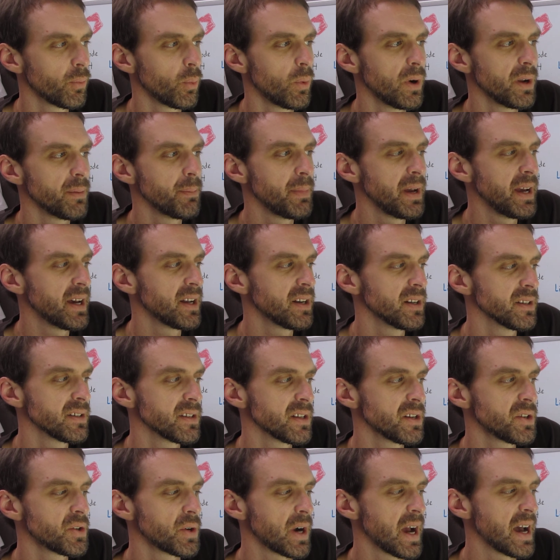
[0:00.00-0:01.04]
one man is
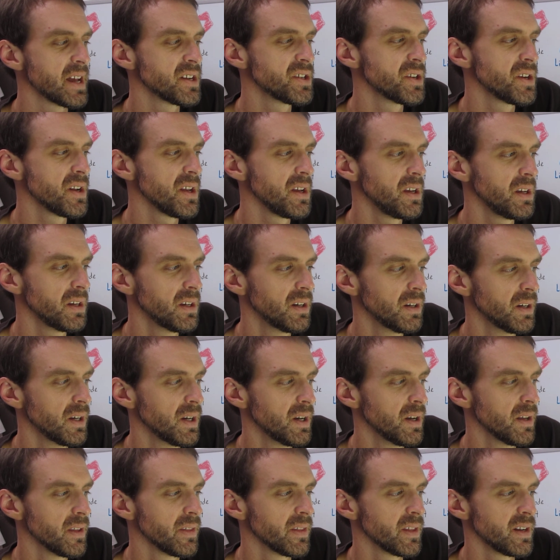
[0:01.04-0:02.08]
a tragedy,
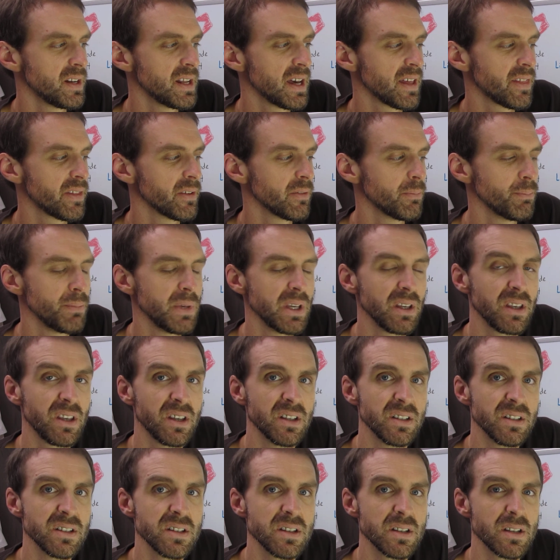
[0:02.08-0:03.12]
and the death of
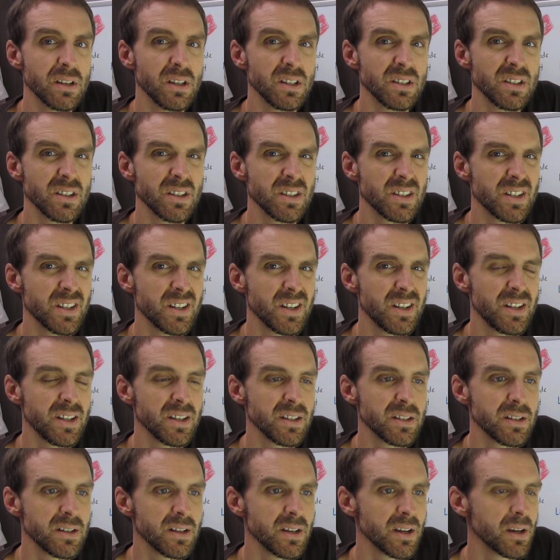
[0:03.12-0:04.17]
millions is a
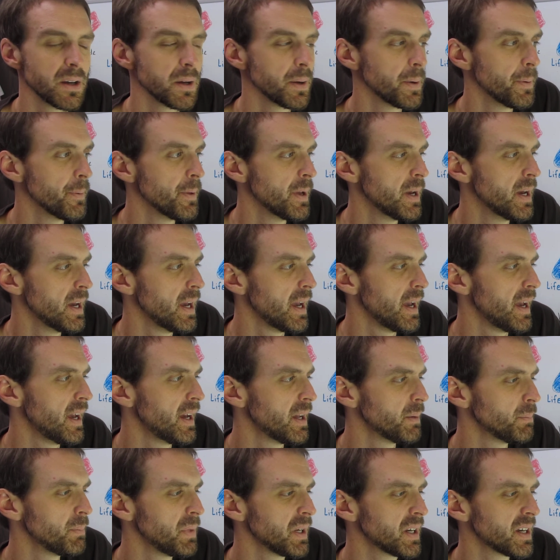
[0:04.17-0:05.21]
statistic."
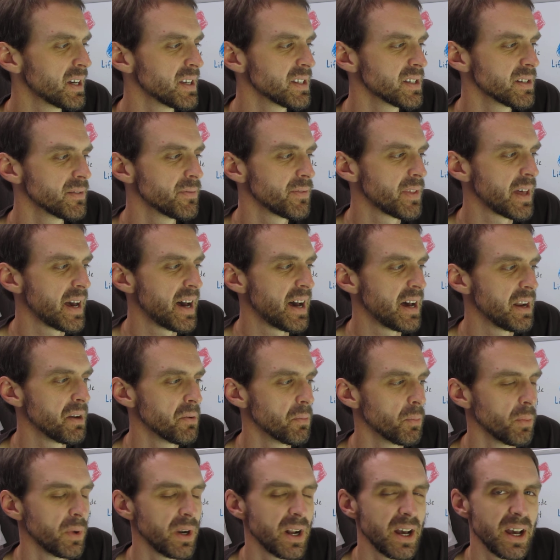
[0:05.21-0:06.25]
And because of
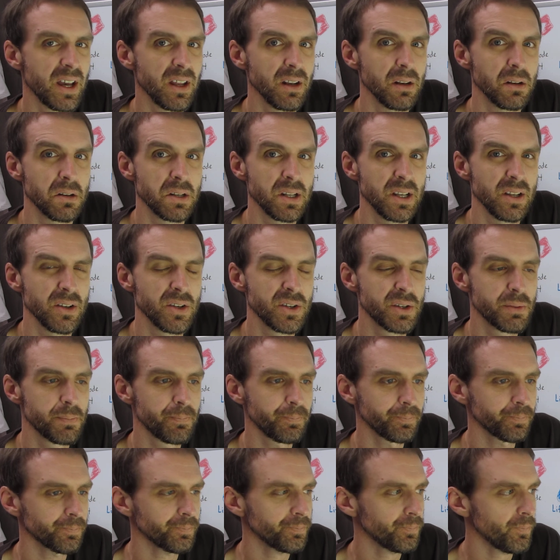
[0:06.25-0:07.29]
that, when I teach
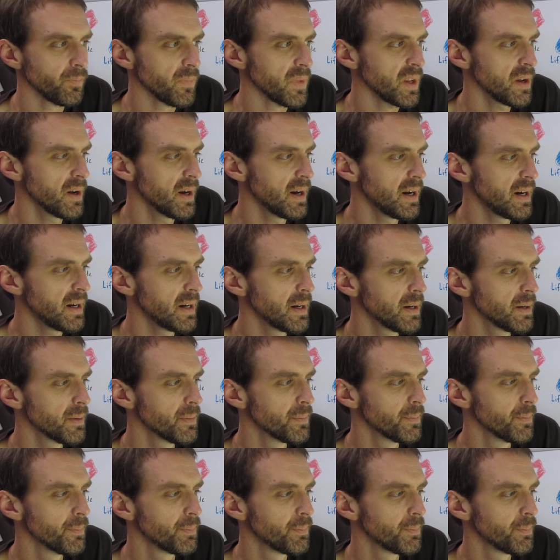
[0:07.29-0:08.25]
uh,